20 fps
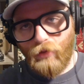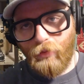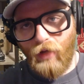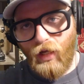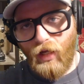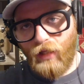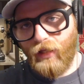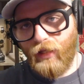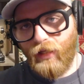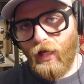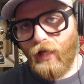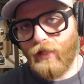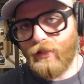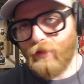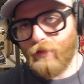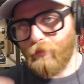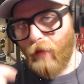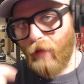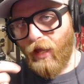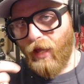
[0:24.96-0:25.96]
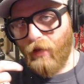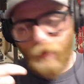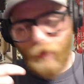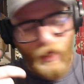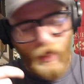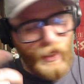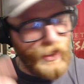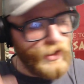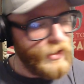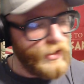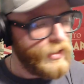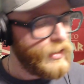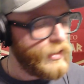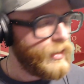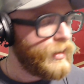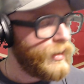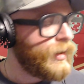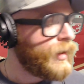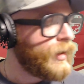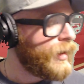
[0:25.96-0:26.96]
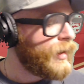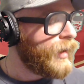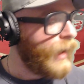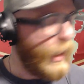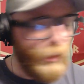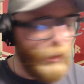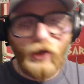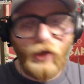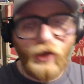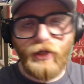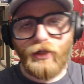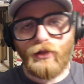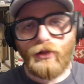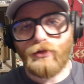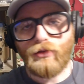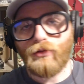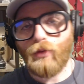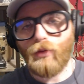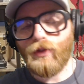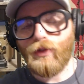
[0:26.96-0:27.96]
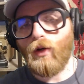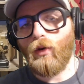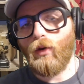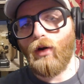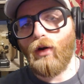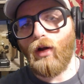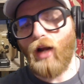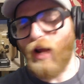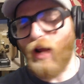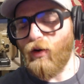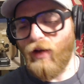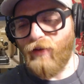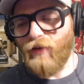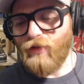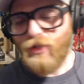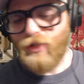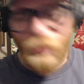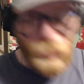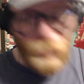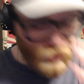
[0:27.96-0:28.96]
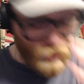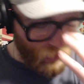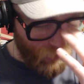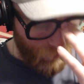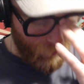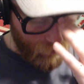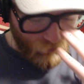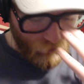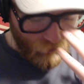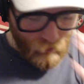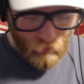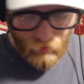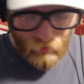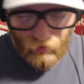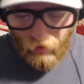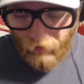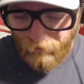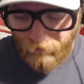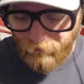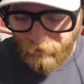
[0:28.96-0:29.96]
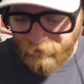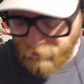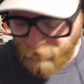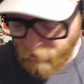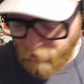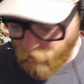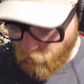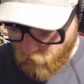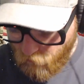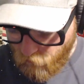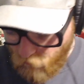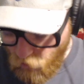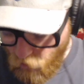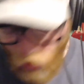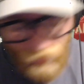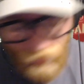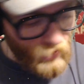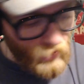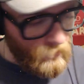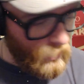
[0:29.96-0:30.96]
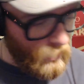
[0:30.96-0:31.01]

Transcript: podcast. Bang, bang. How are you? What's going on? I don't have a super long episode for you today. I forgot